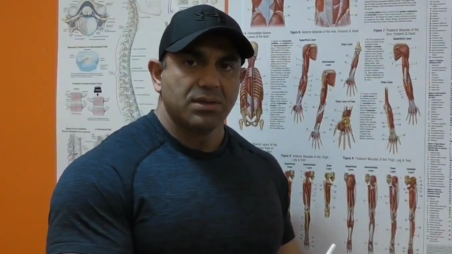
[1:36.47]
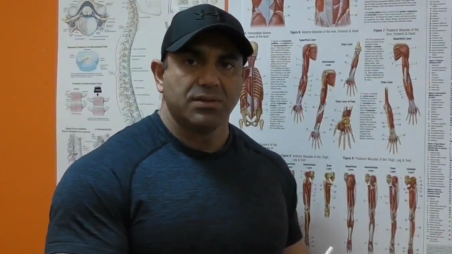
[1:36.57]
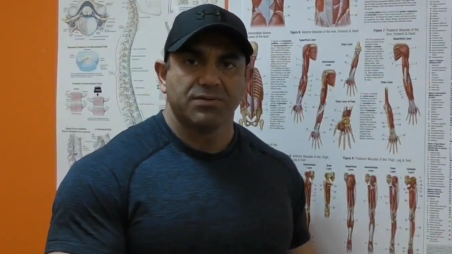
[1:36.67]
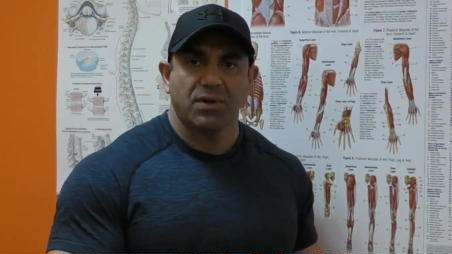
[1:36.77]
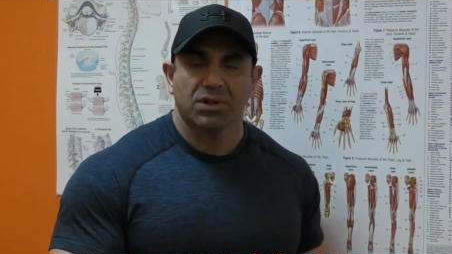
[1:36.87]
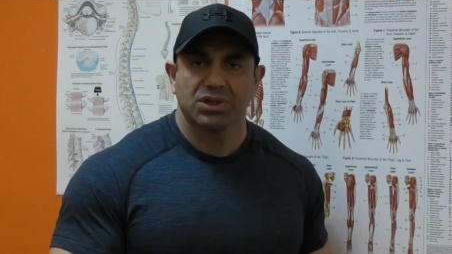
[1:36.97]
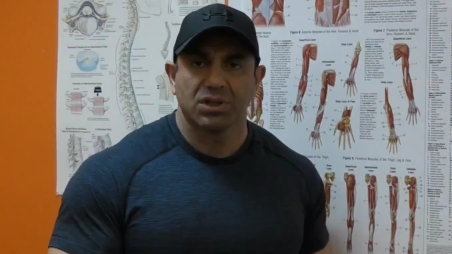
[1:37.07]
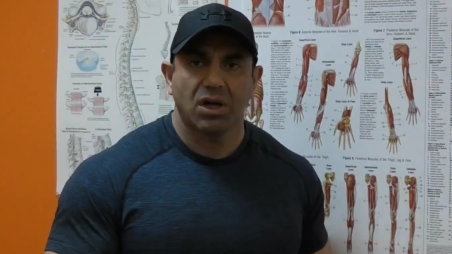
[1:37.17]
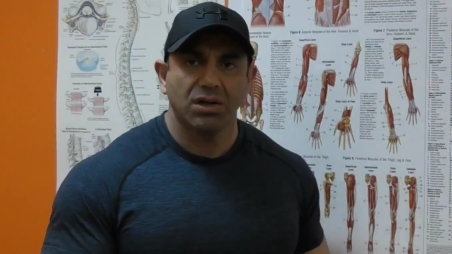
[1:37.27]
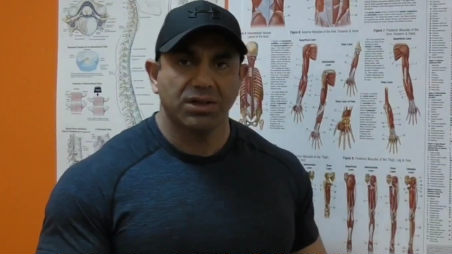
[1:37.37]
The
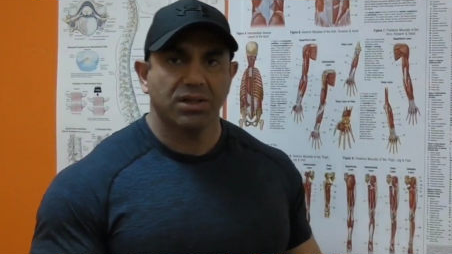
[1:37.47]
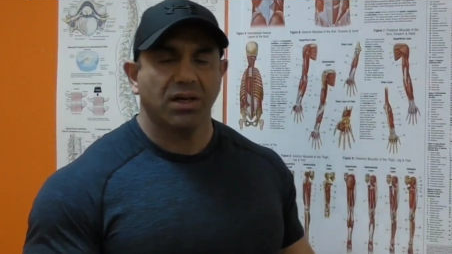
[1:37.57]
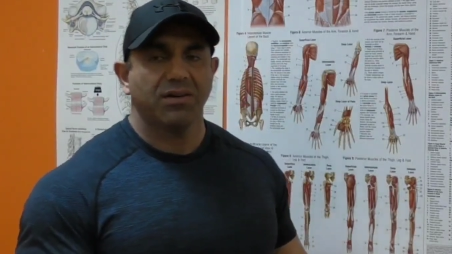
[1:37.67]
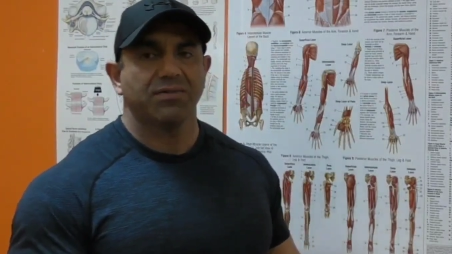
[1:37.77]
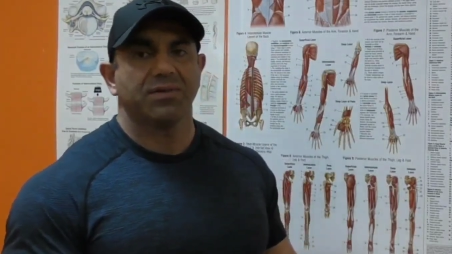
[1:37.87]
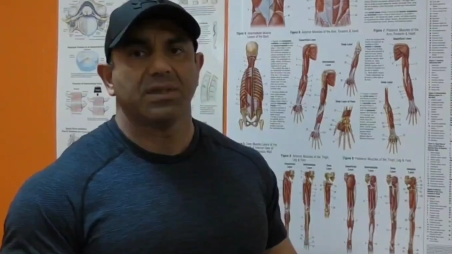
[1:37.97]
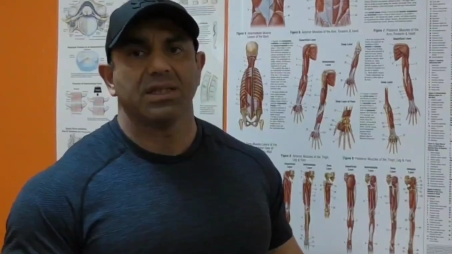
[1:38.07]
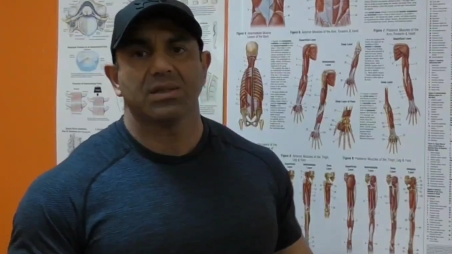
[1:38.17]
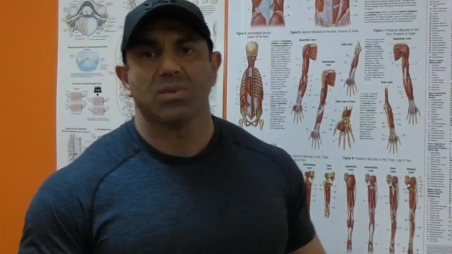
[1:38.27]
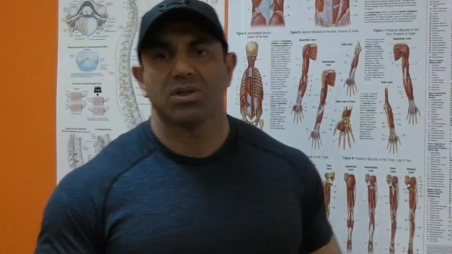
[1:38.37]
functionality of
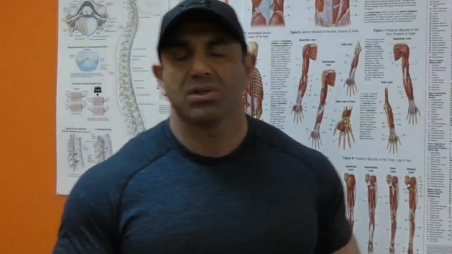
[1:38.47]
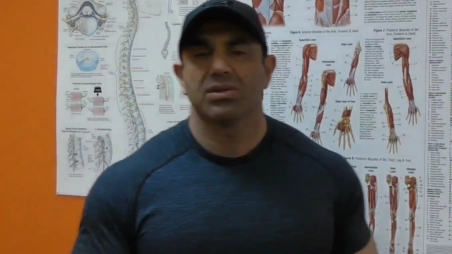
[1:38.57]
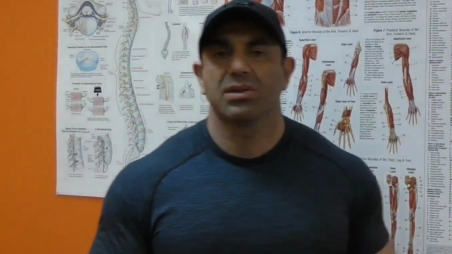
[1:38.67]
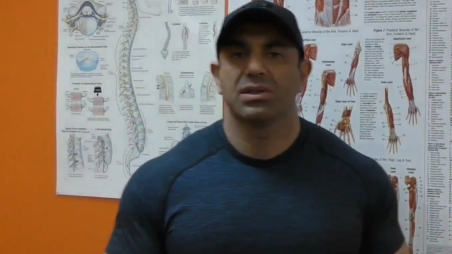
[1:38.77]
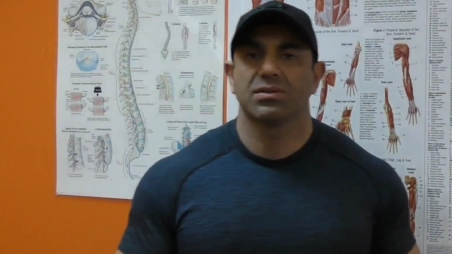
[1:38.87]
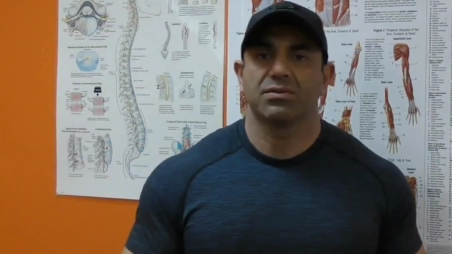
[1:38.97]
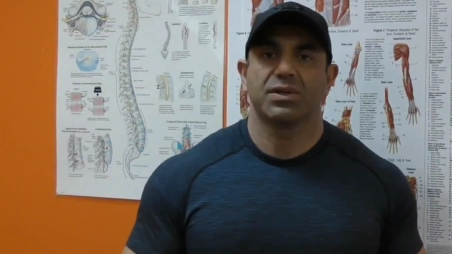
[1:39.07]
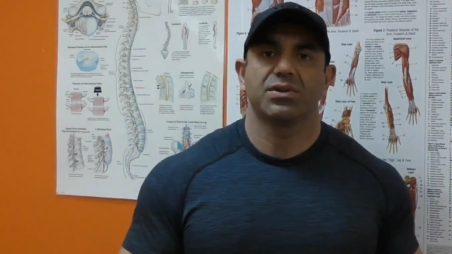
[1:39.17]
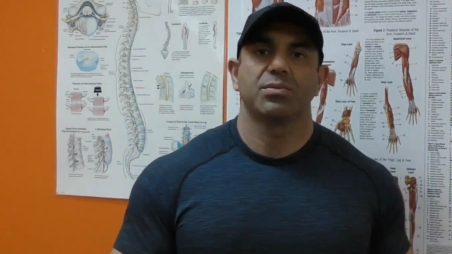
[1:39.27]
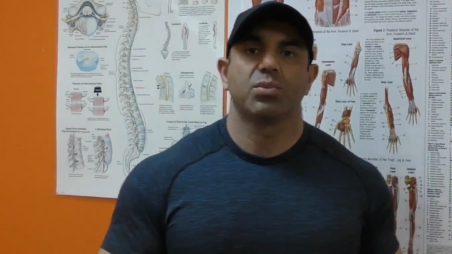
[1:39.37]
this muscle is
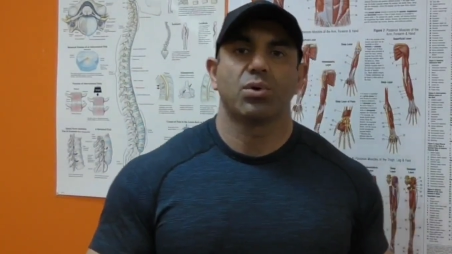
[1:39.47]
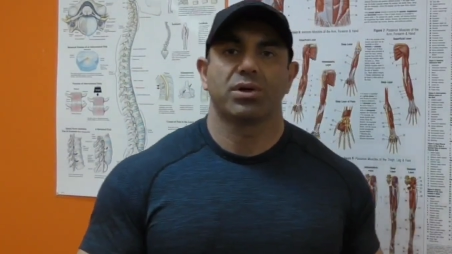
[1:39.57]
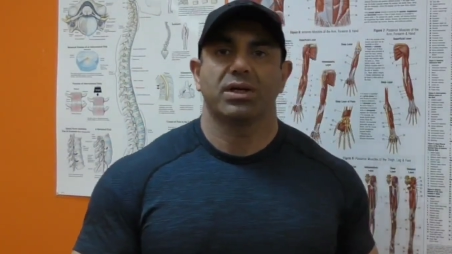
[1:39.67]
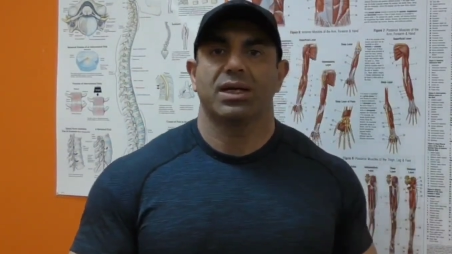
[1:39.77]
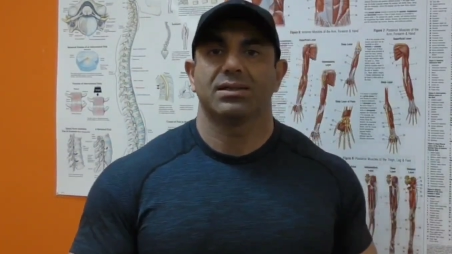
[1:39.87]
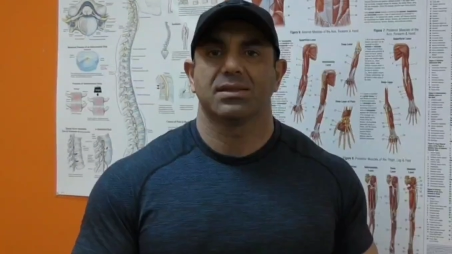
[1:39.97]
very important.